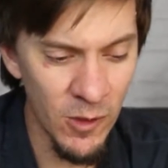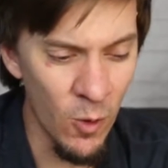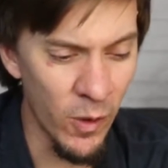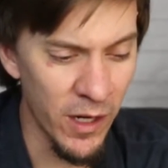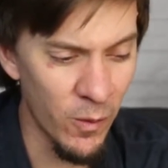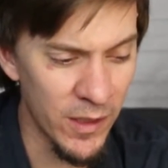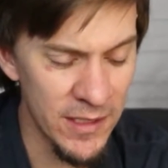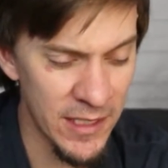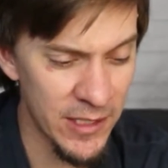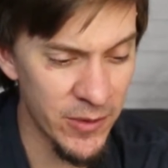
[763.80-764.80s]
one-on-one
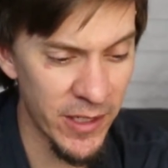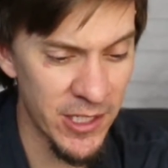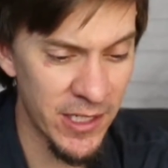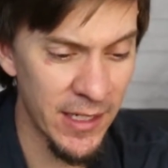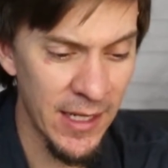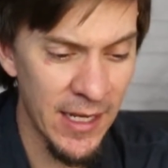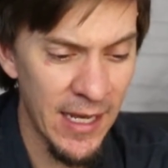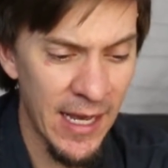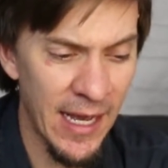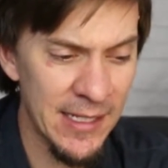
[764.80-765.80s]
situation.
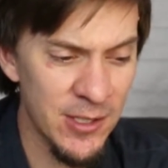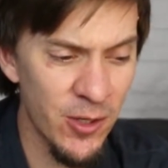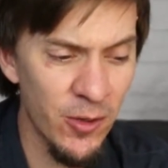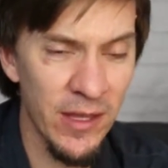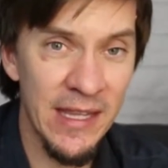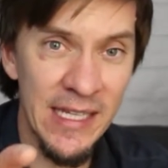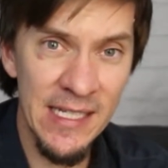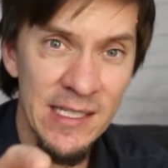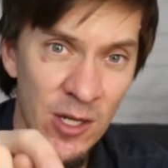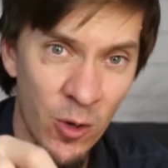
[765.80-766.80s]
And so
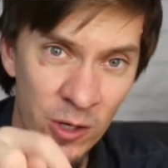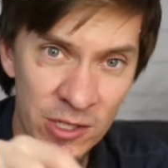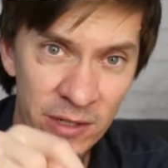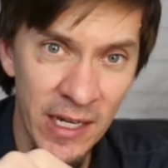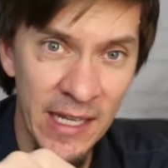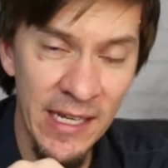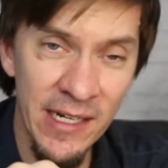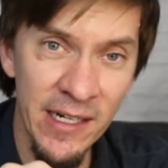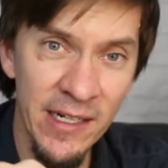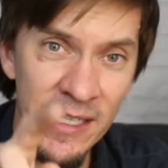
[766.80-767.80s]
this course right
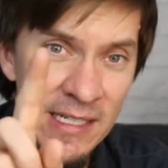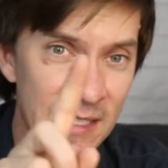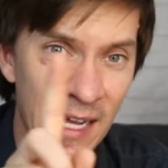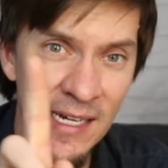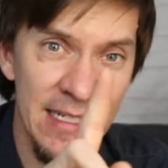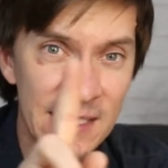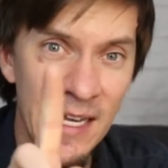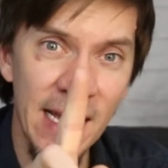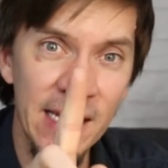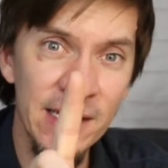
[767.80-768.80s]
here is not
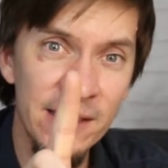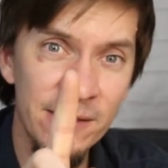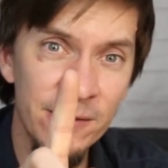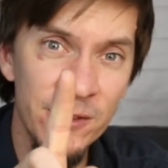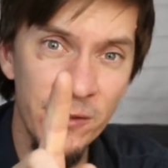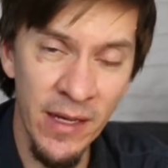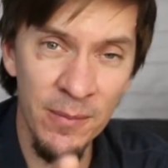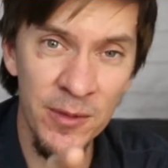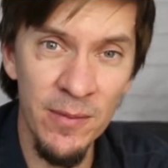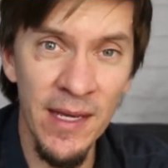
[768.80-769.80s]
designed to
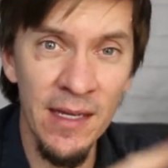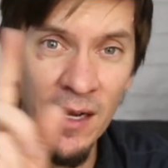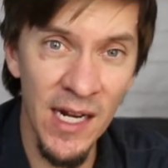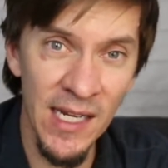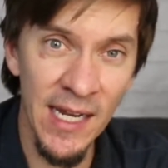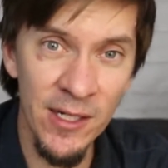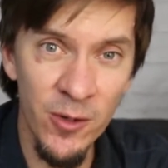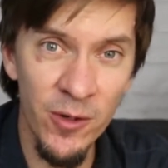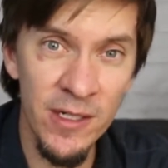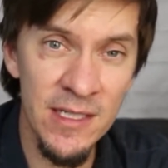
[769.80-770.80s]
help you make an online
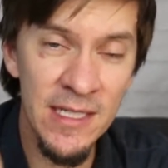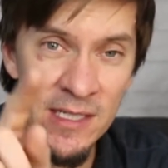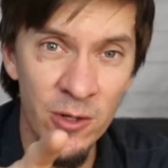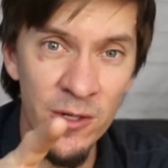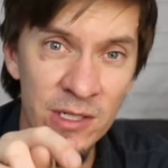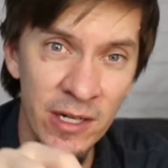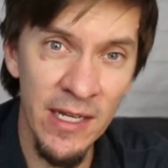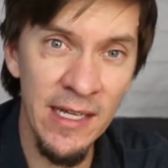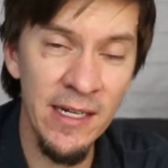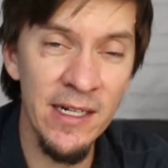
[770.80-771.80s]
course. This course right
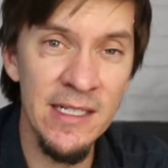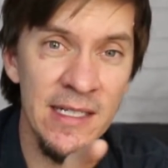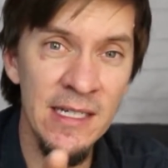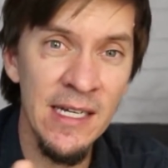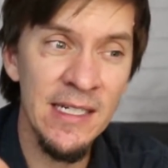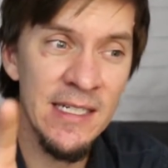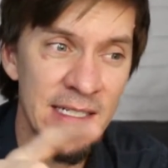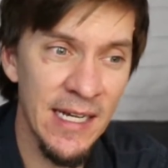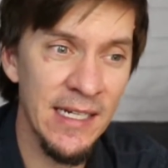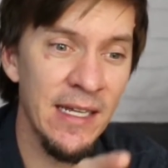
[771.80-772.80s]
here is
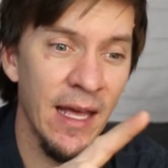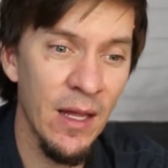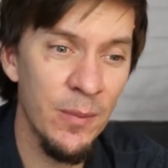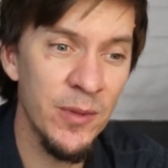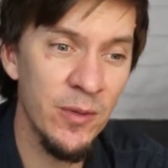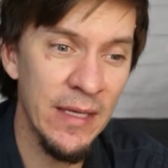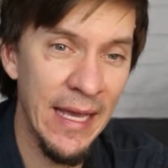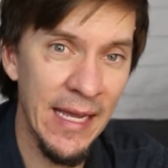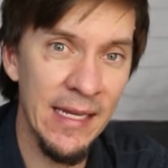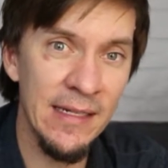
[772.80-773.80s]
designed to help you
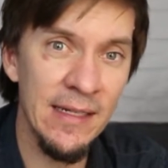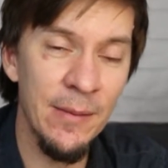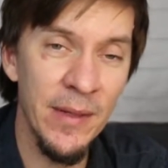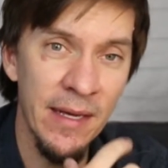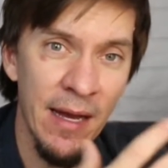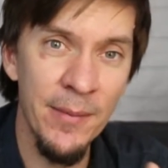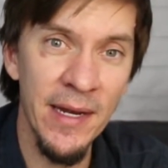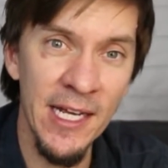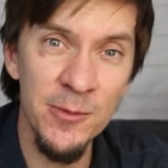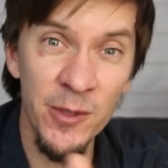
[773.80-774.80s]
gain and become an
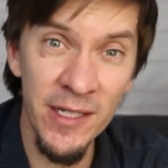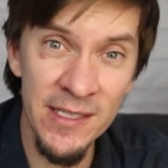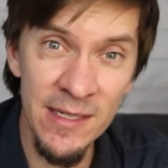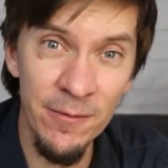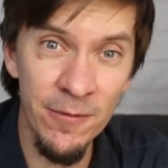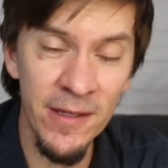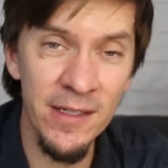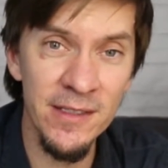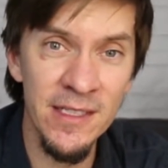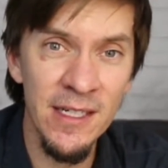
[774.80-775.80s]
expert in some
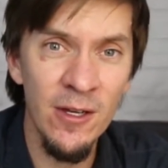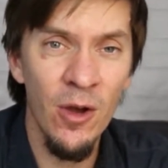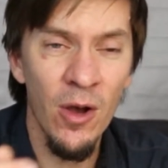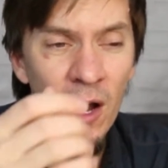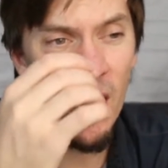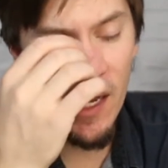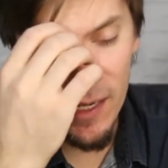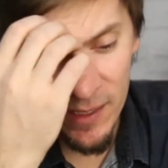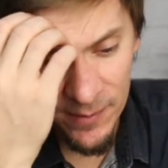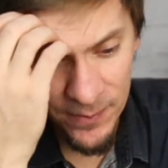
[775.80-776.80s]
field.
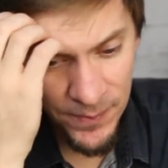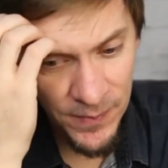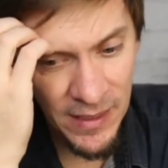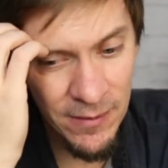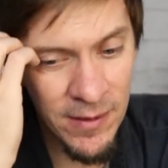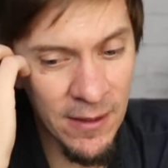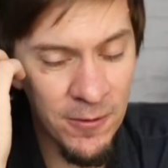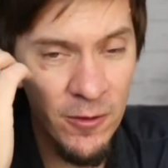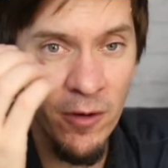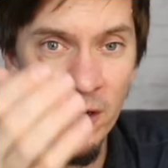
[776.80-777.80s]
Even
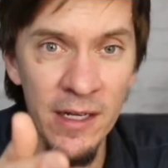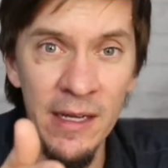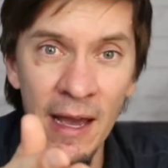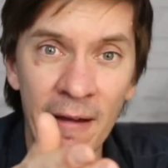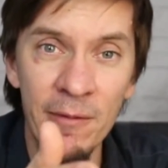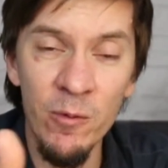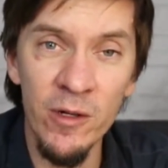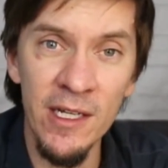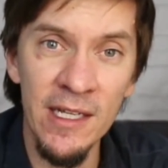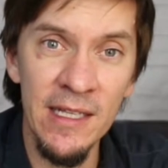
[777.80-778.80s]
if you already have been
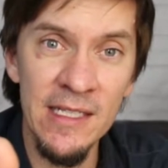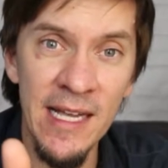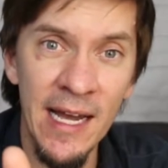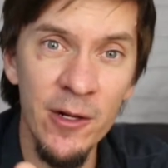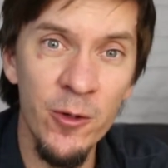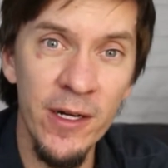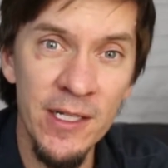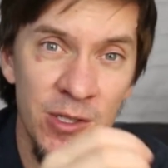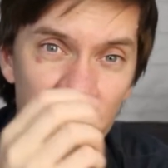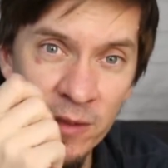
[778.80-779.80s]
working in this category,
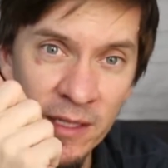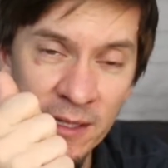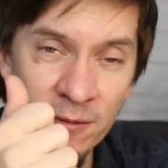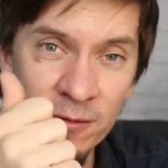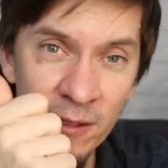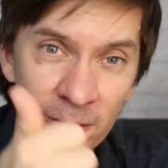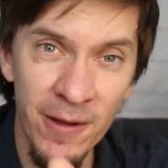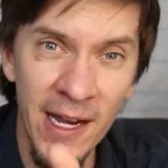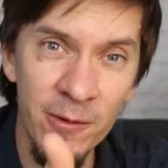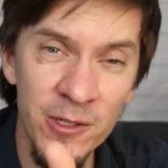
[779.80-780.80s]
is to really
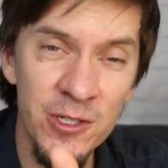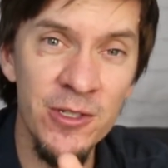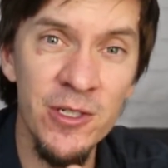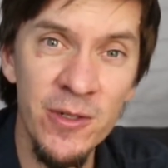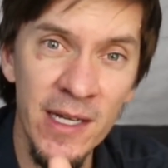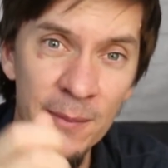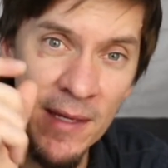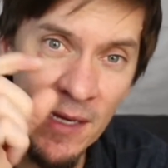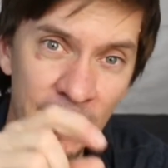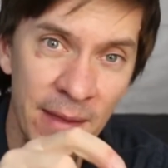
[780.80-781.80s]
refine what you're doing and
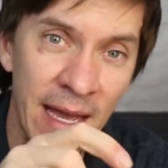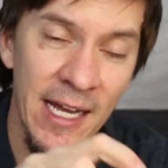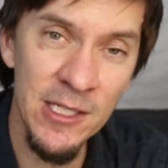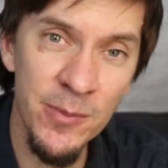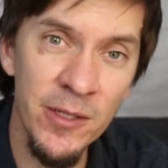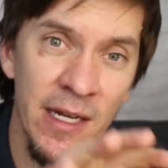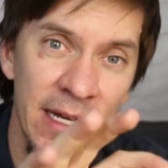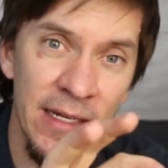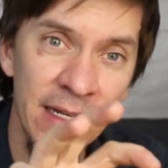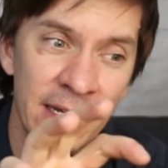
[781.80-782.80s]
become the expert,
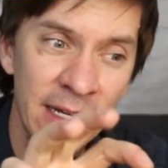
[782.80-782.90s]
and